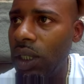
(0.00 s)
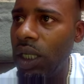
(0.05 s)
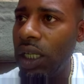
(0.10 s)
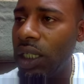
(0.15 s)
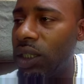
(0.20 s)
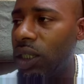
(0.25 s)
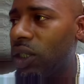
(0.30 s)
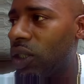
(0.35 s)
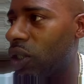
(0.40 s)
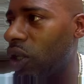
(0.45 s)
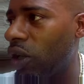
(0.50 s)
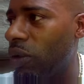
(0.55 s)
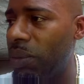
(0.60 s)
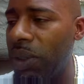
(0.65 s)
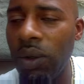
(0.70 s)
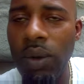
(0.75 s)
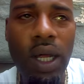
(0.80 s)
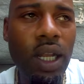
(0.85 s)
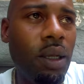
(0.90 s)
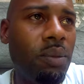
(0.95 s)
and disturb
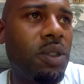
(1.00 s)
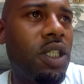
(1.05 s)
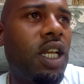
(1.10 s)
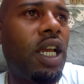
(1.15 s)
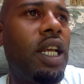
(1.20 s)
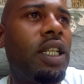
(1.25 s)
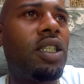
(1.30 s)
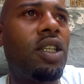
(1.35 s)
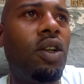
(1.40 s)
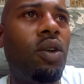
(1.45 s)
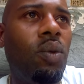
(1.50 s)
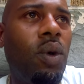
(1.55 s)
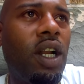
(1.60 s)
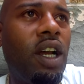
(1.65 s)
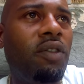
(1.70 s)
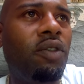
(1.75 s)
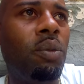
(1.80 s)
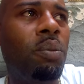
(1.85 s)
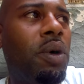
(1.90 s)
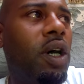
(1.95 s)
me while I'm chanting or
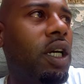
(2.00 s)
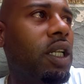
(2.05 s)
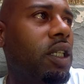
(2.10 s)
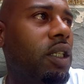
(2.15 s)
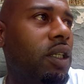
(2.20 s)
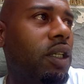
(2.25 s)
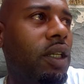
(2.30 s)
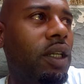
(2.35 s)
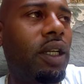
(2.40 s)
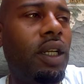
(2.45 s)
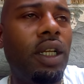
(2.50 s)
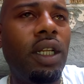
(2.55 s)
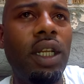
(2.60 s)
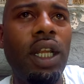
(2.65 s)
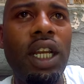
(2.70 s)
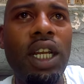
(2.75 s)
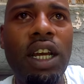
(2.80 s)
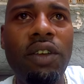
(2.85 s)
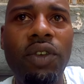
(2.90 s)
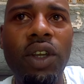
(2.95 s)
whatever, but
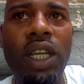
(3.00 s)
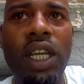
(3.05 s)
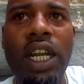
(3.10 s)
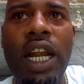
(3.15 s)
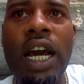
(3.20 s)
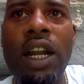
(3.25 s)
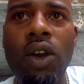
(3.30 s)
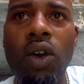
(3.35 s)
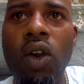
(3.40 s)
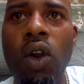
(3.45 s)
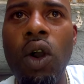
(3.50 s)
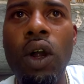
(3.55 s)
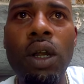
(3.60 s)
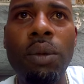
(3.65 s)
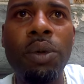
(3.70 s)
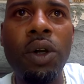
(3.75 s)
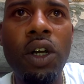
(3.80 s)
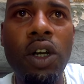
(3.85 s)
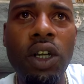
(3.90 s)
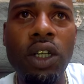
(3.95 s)
they never get out of order
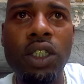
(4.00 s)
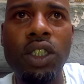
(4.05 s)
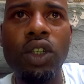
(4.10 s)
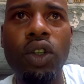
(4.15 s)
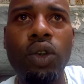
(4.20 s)
because